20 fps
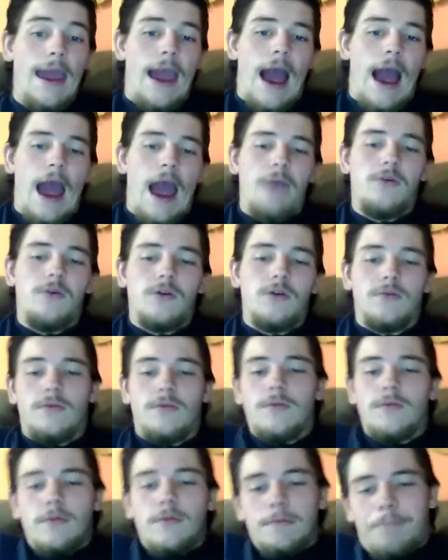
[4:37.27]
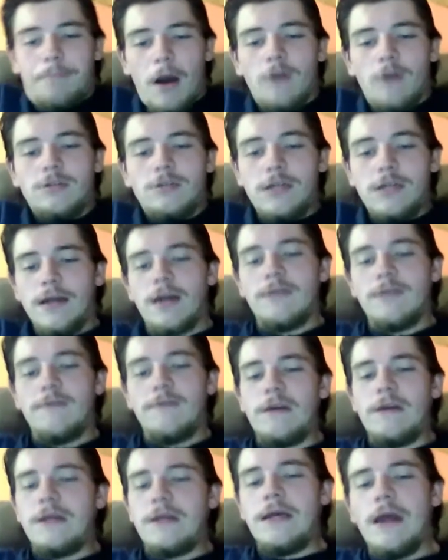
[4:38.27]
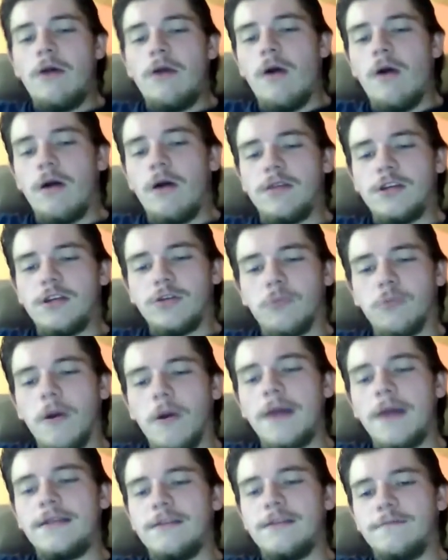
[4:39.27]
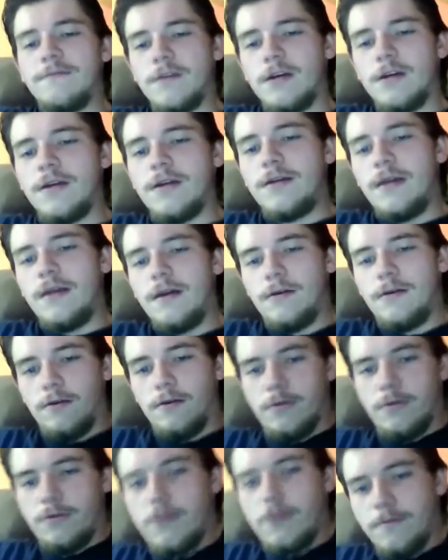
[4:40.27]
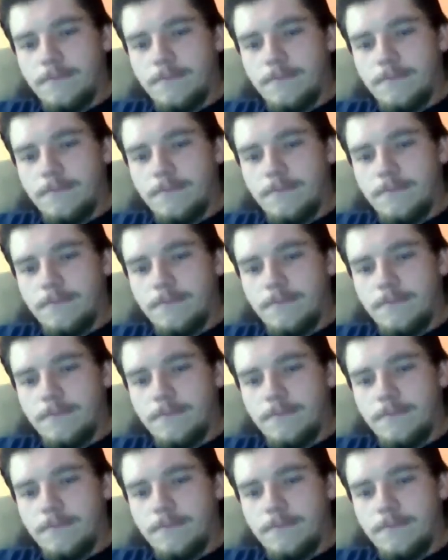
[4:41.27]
I will post another video on the traits of good dealers.